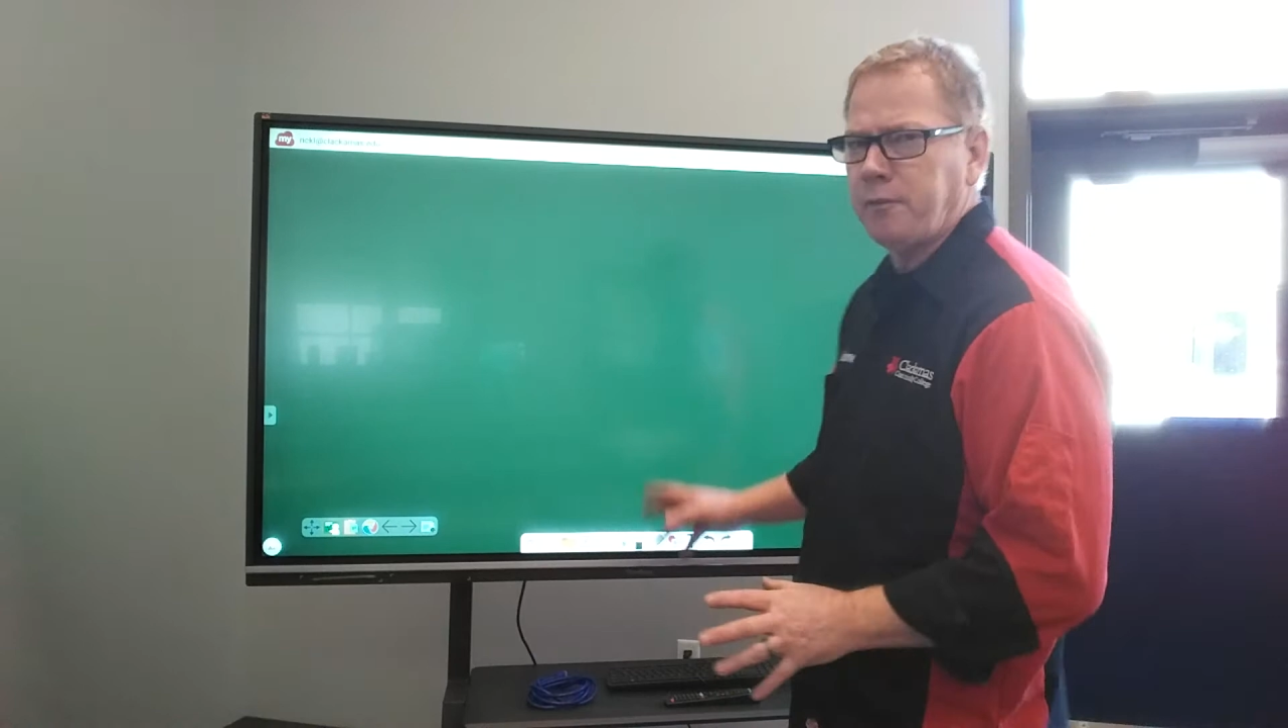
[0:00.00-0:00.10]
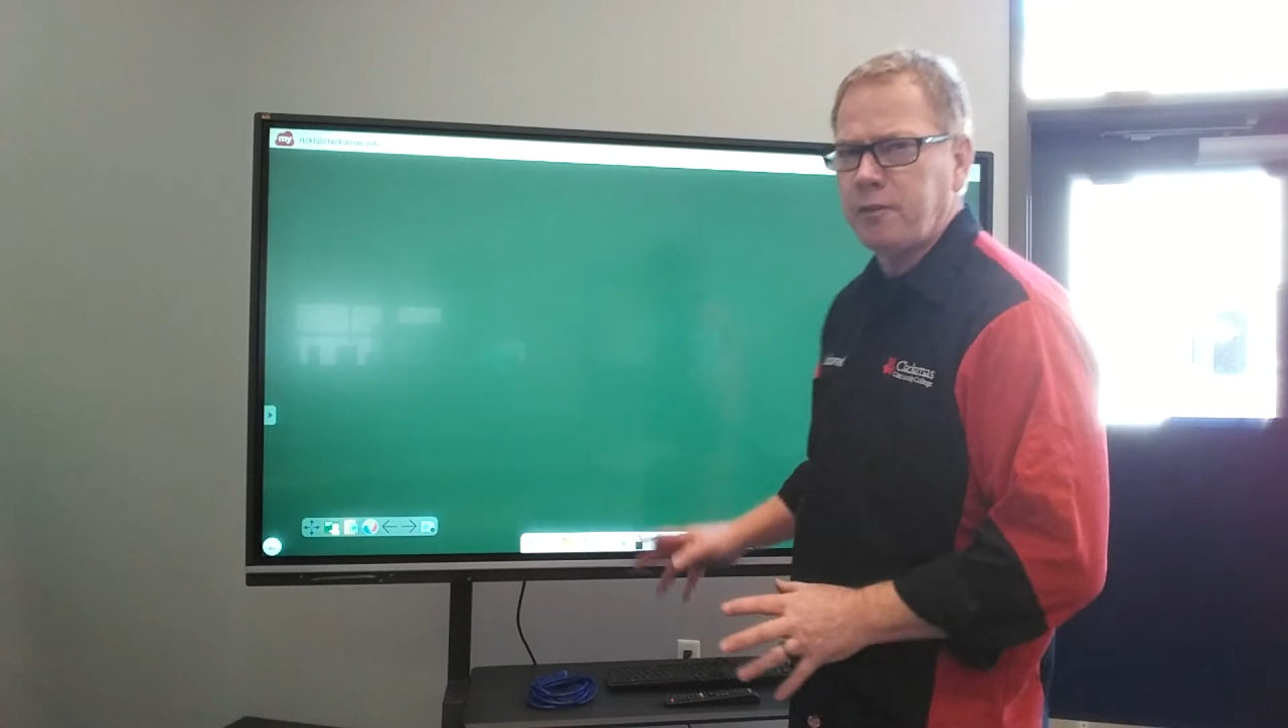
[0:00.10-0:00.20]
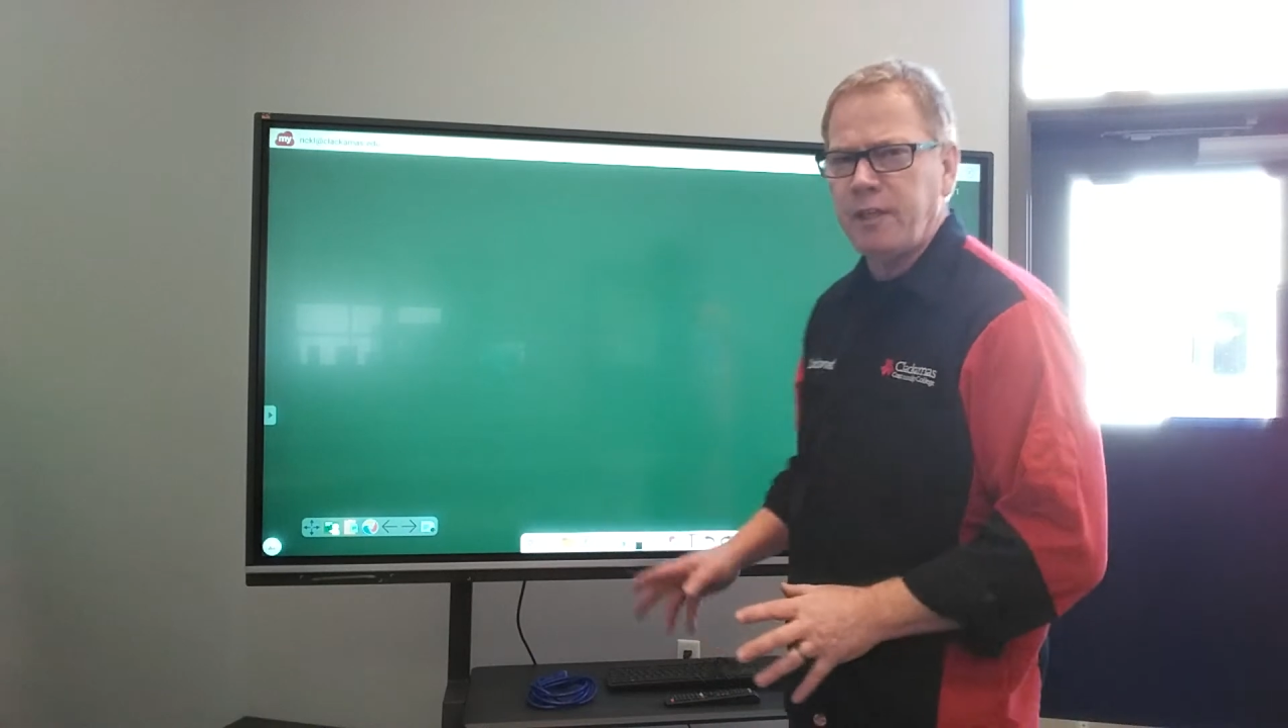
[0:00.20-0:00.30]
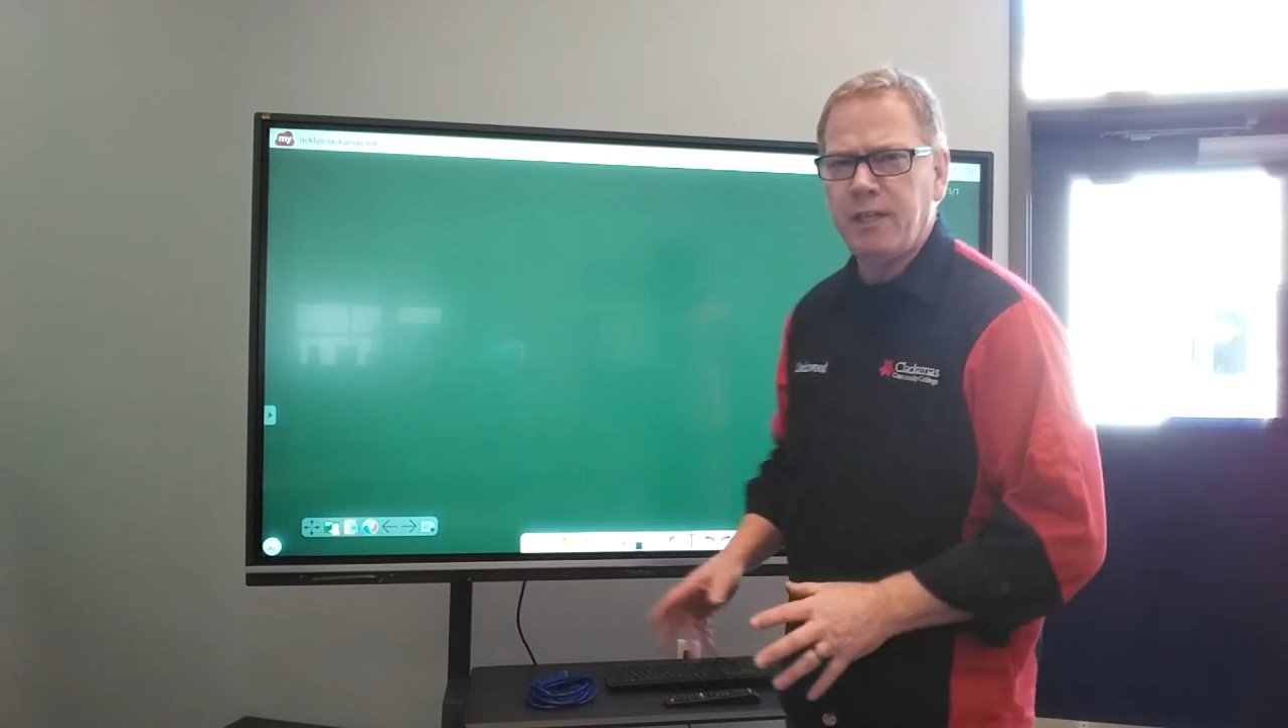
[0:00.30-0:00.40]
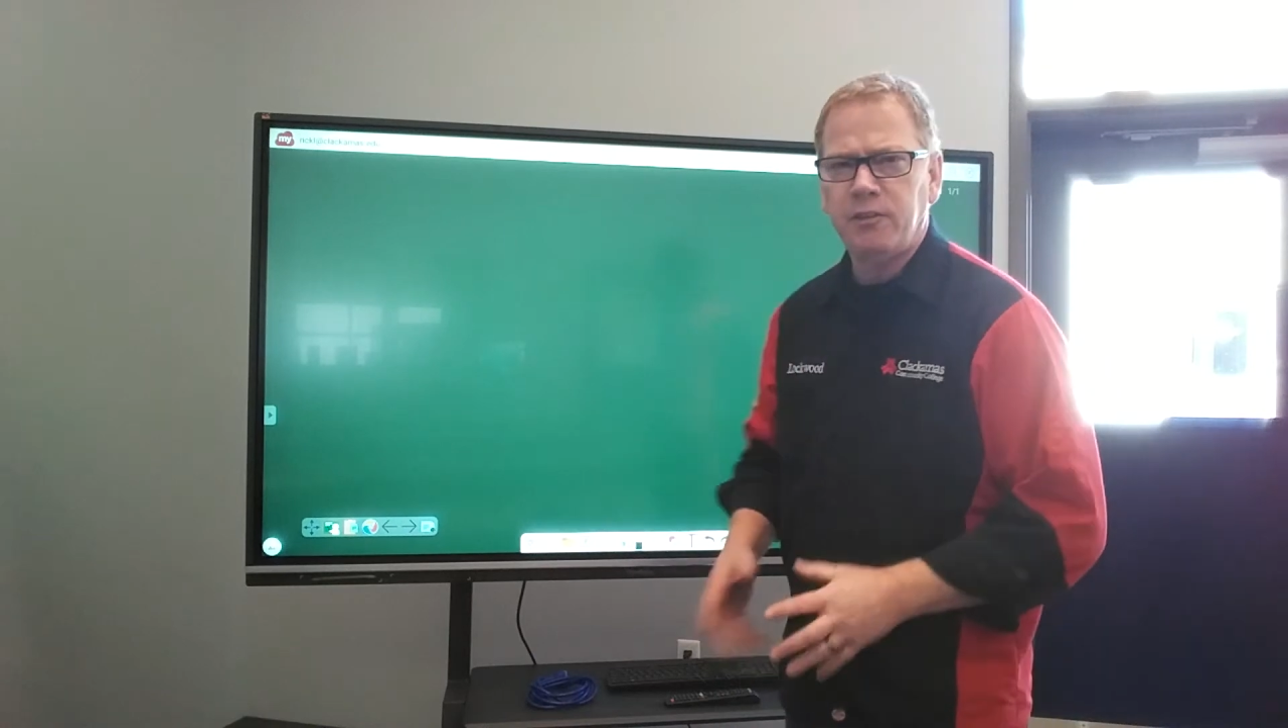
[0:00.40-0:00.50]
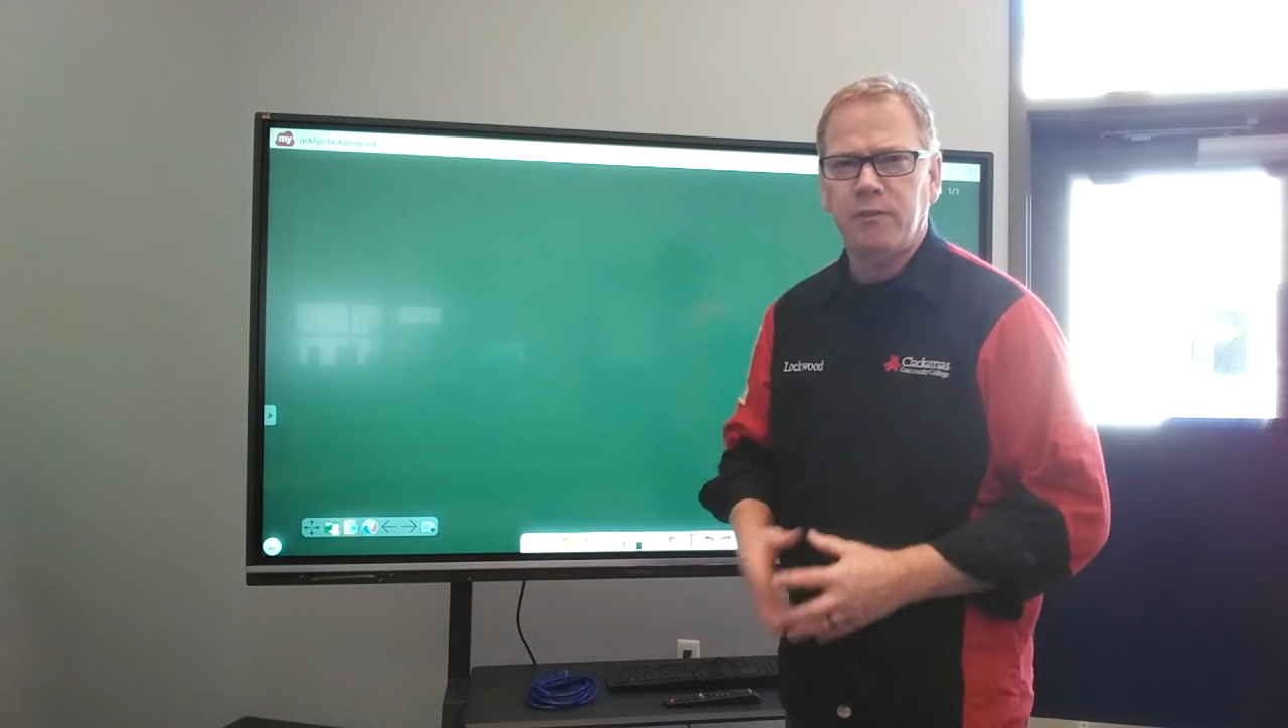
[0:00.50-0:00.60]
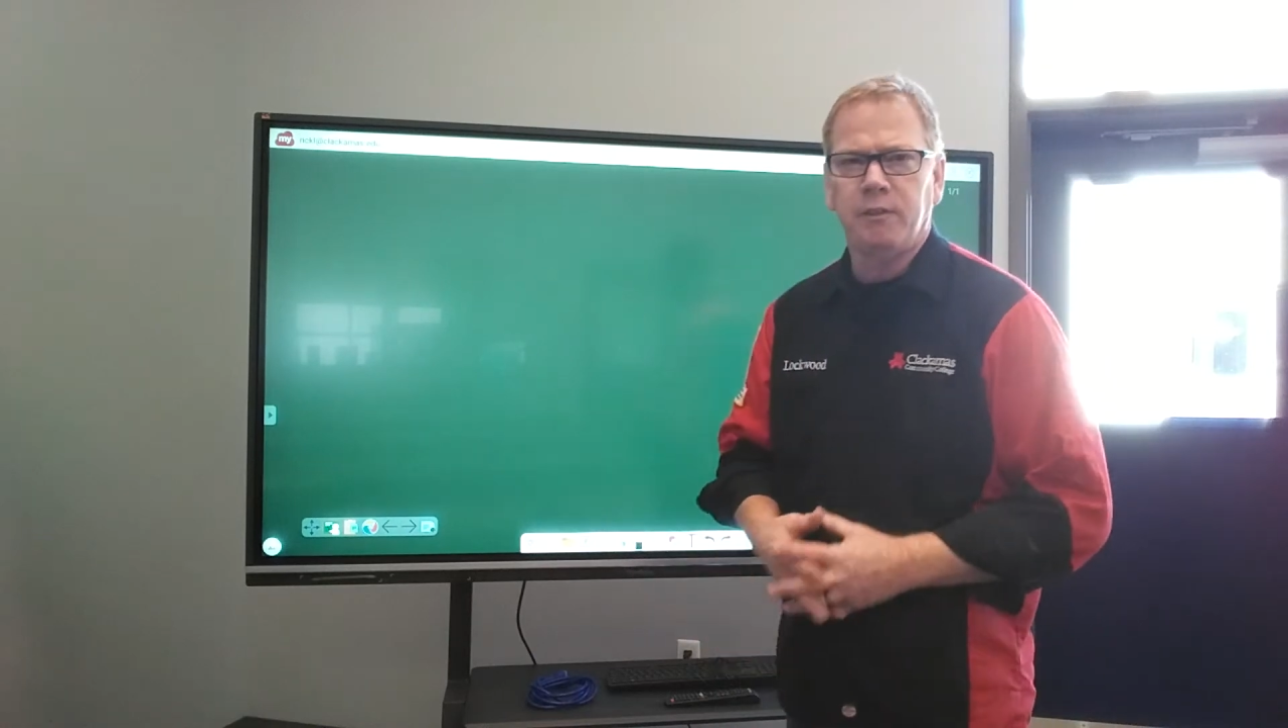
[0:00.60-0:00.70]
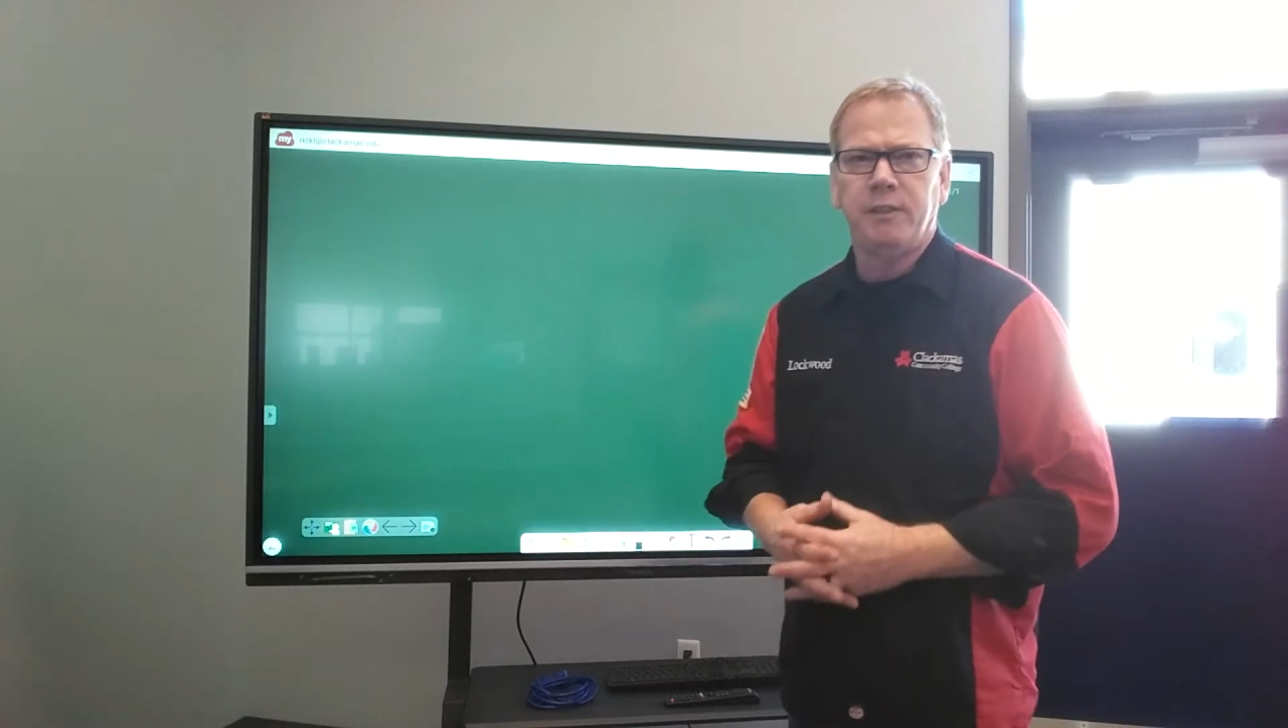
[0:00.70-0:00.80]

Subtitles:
sketch of a